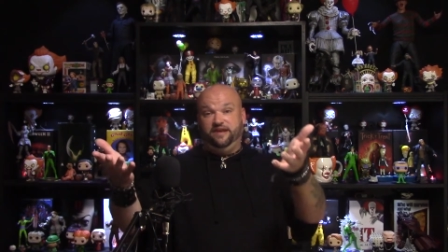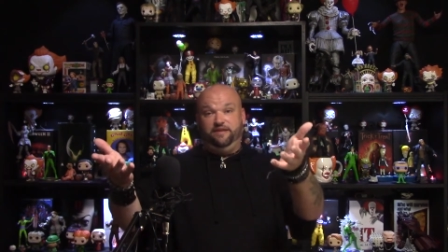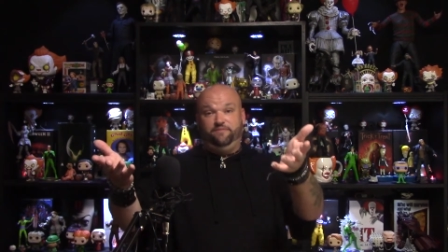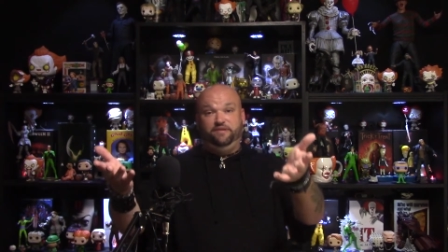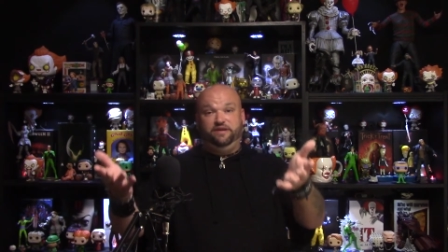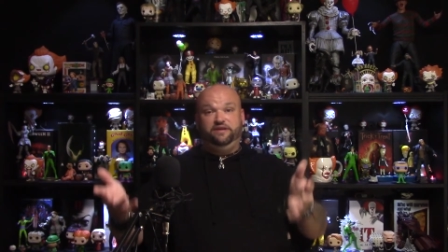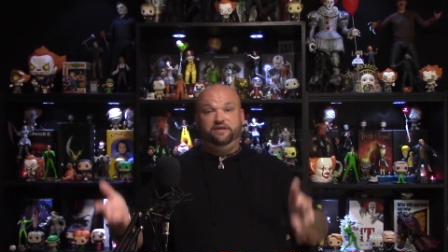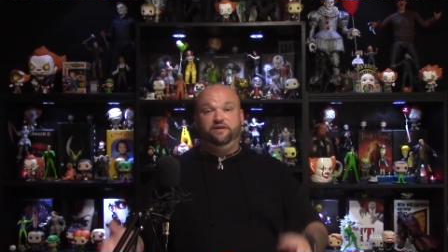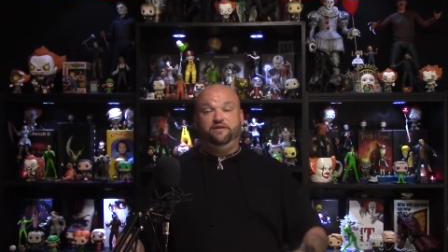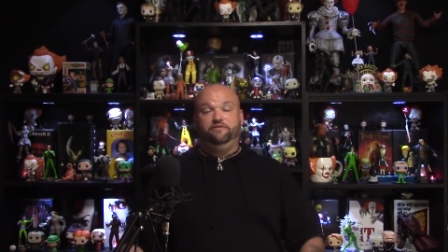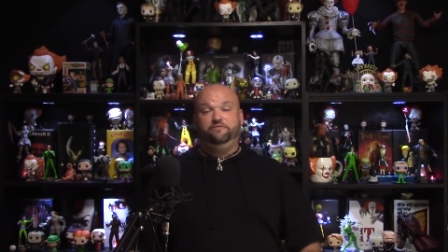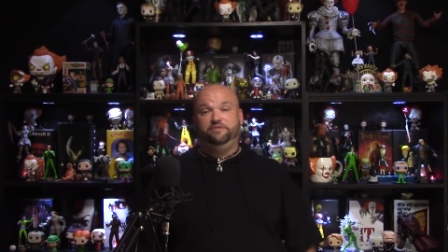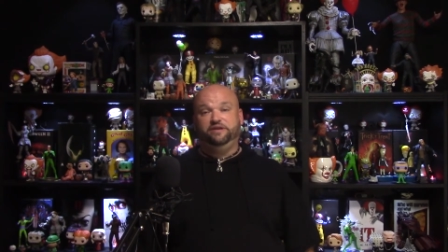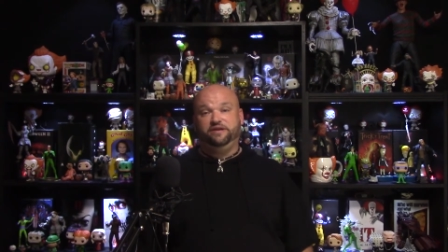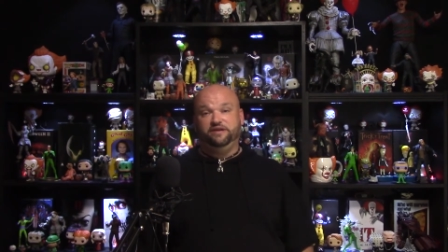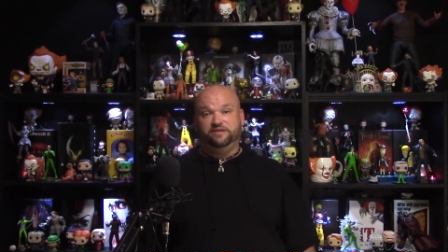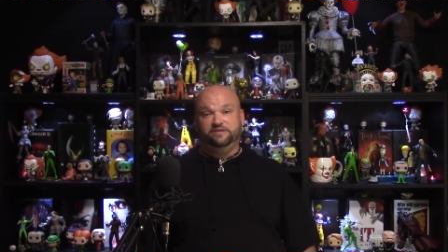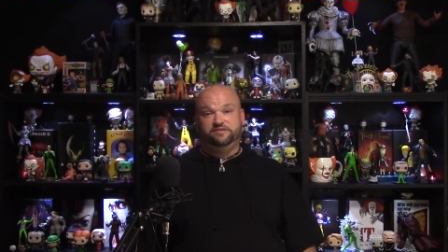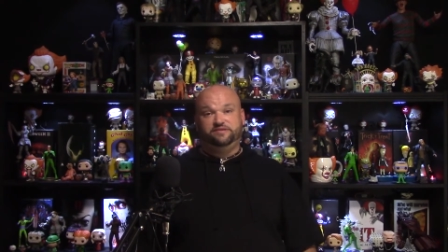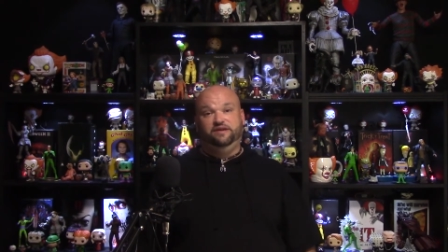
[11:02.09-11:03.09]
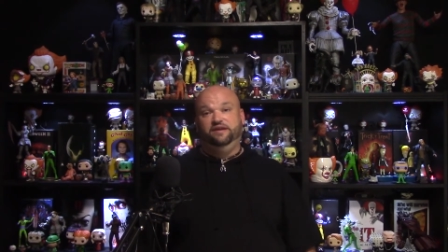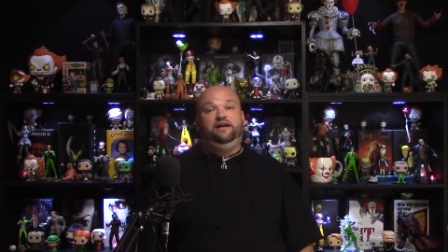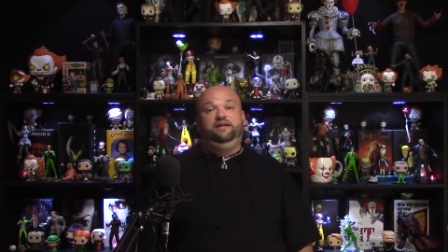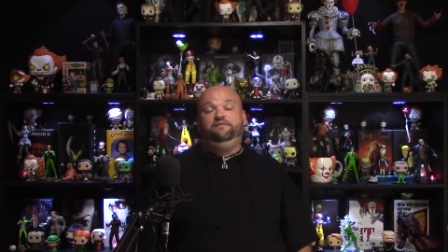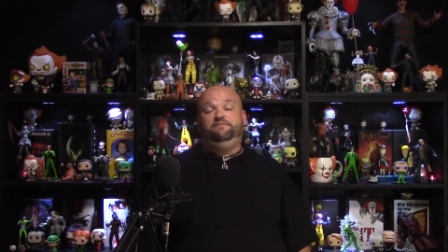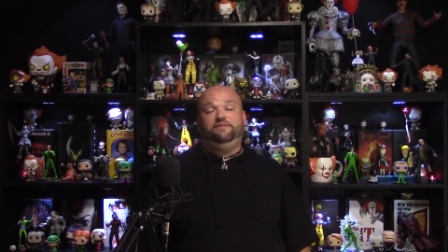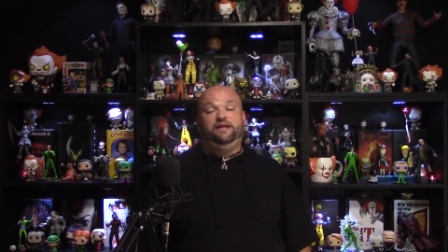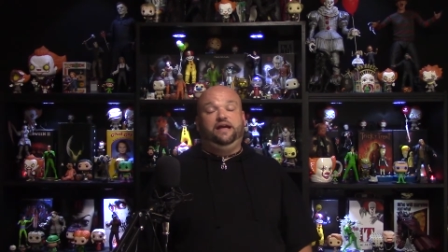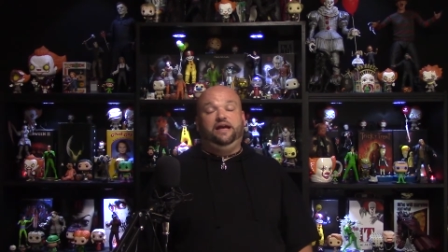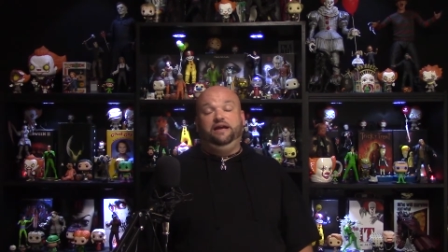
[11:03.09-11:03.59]
let me know, because
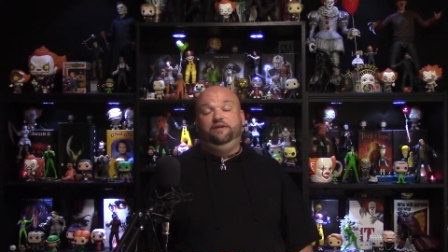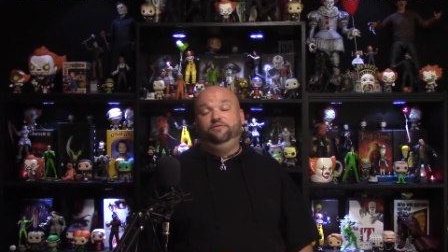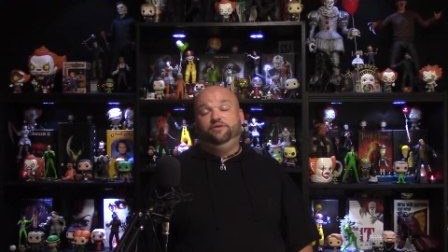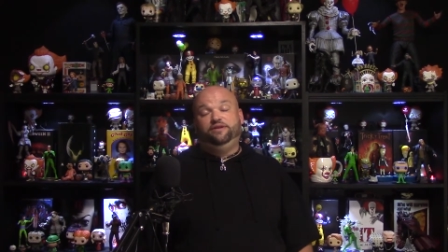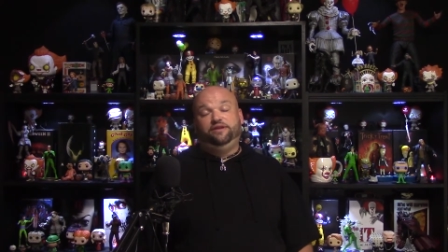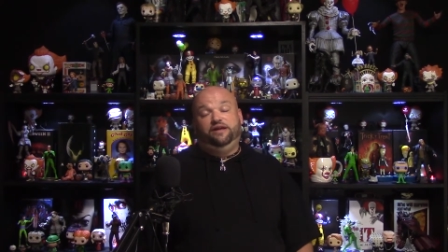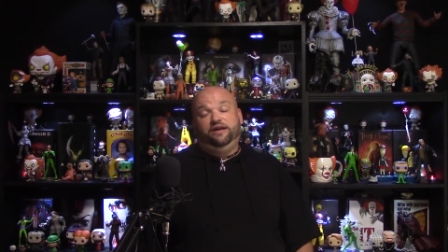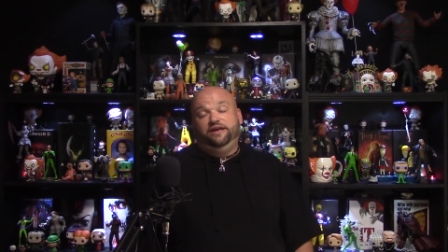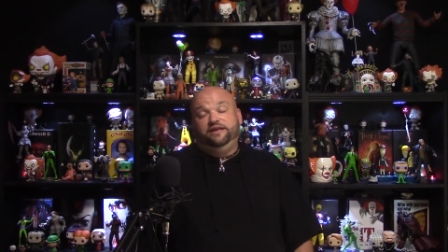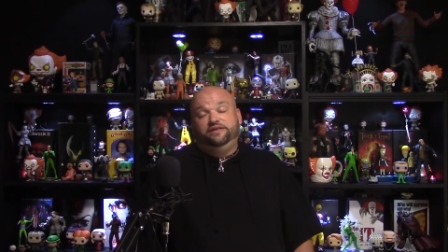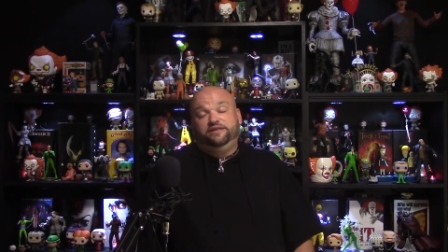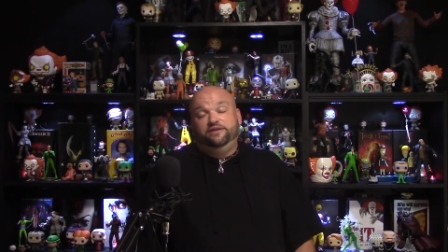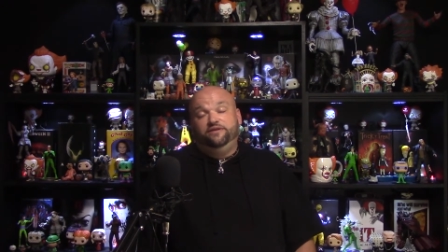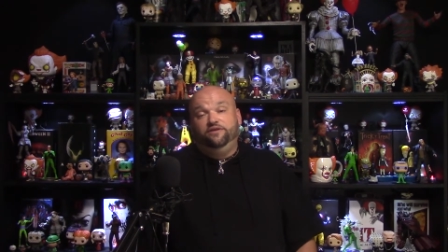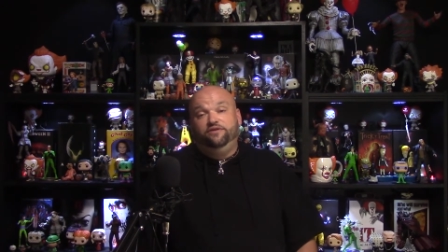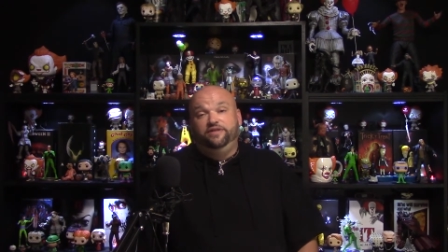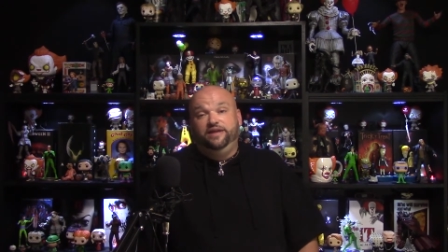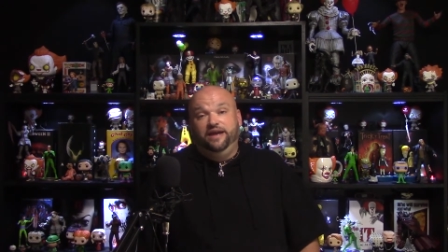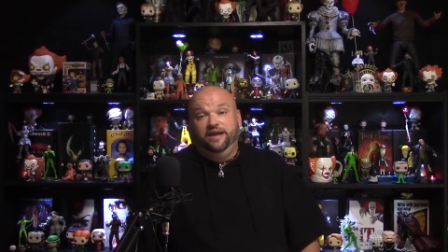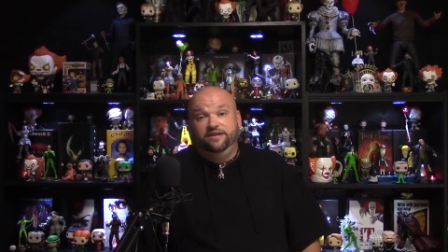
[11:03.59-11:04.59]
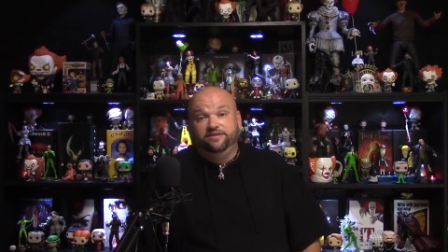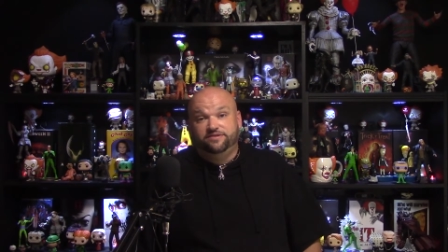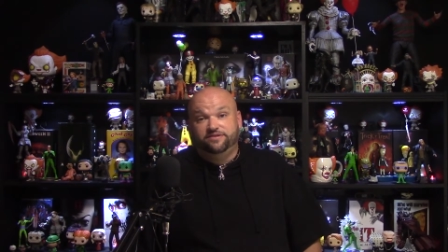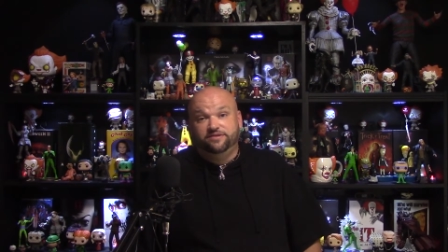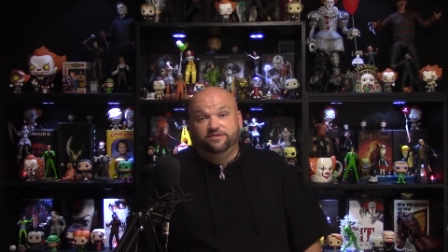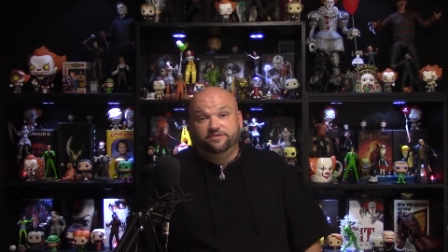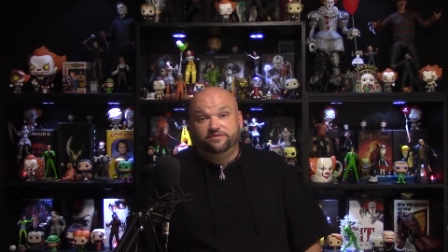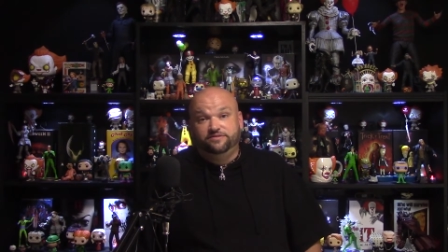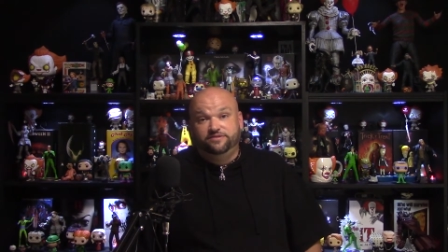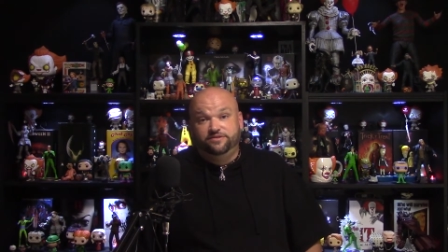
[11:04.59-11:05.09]
I, I would like to know the
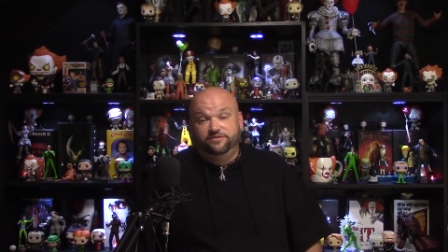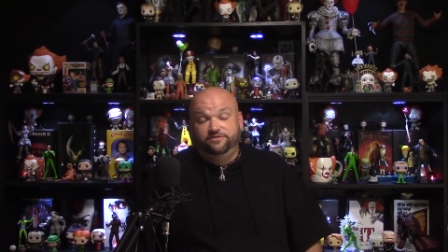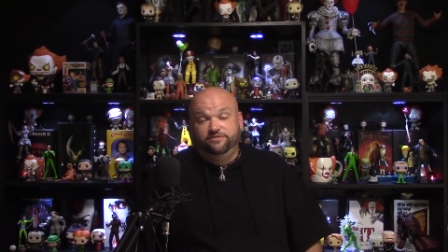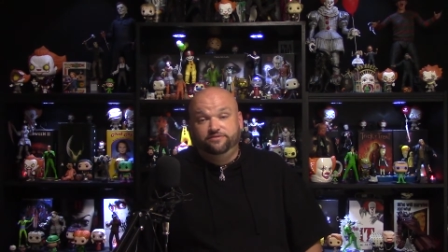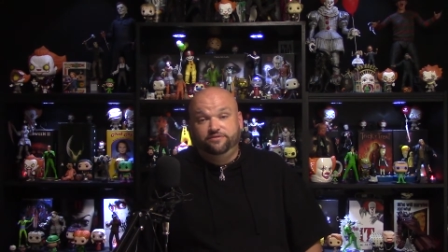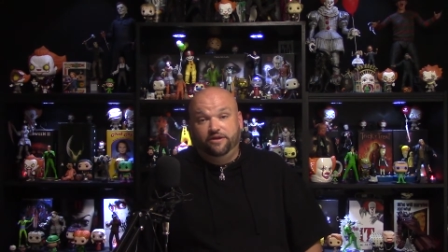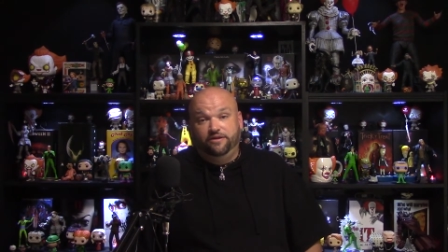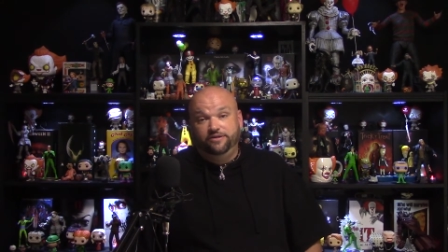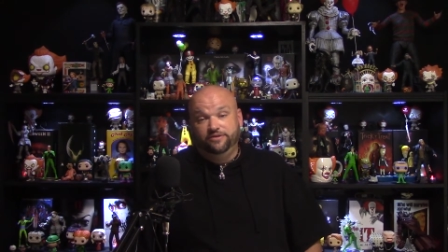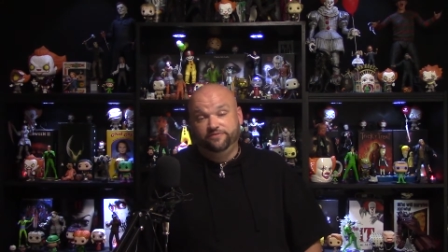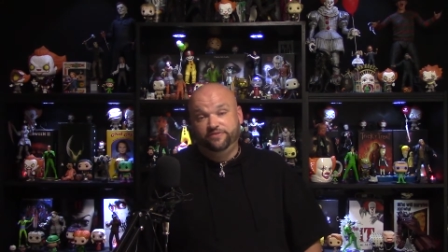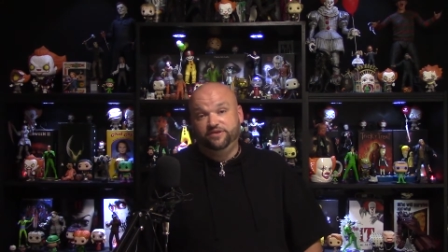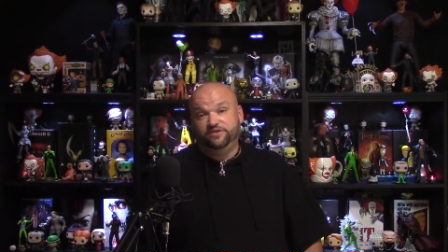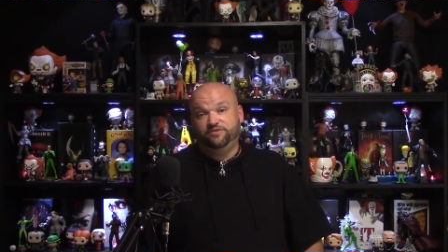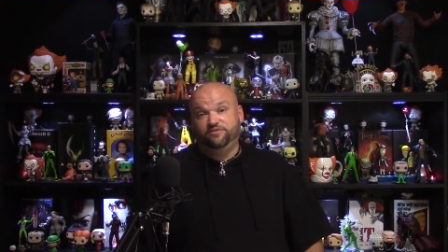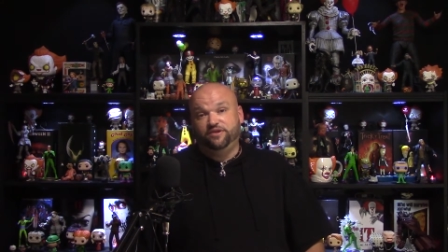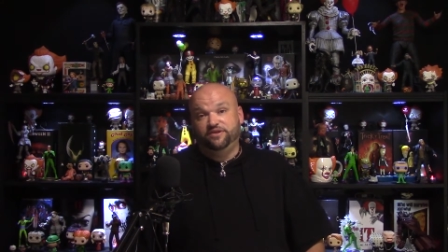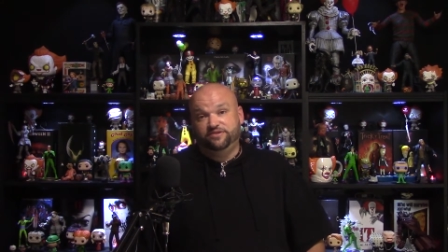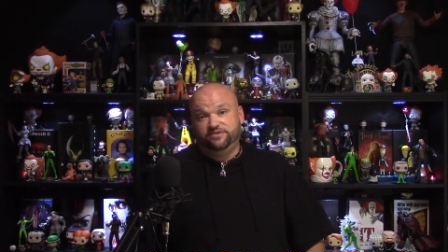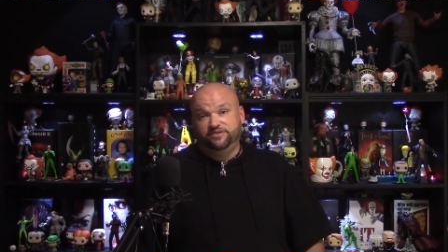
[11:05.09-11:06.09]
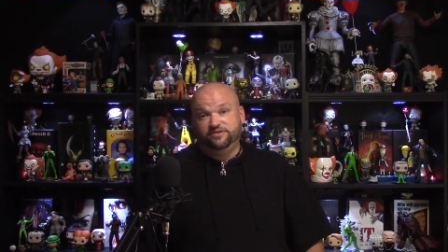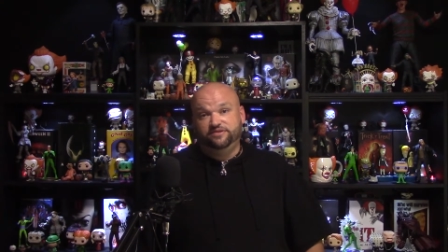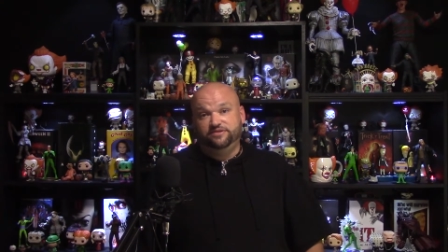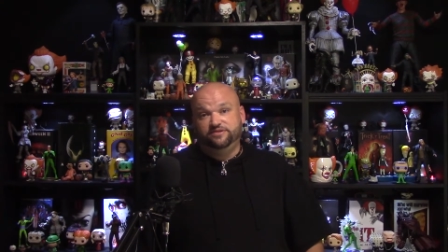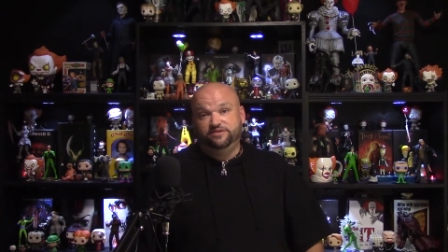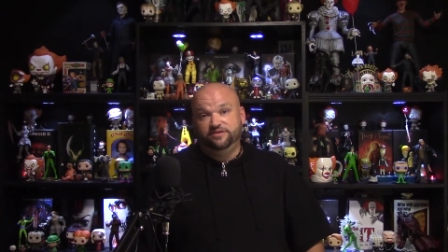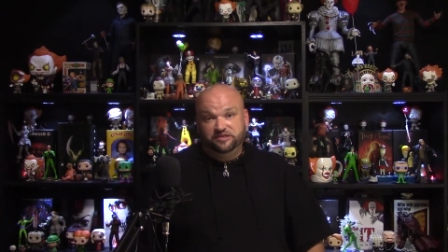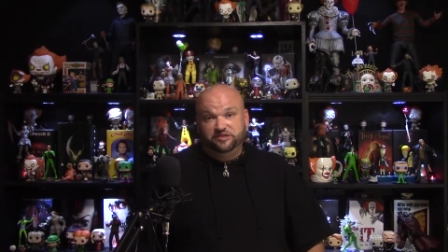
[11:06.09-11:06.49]
answer to all of these questions,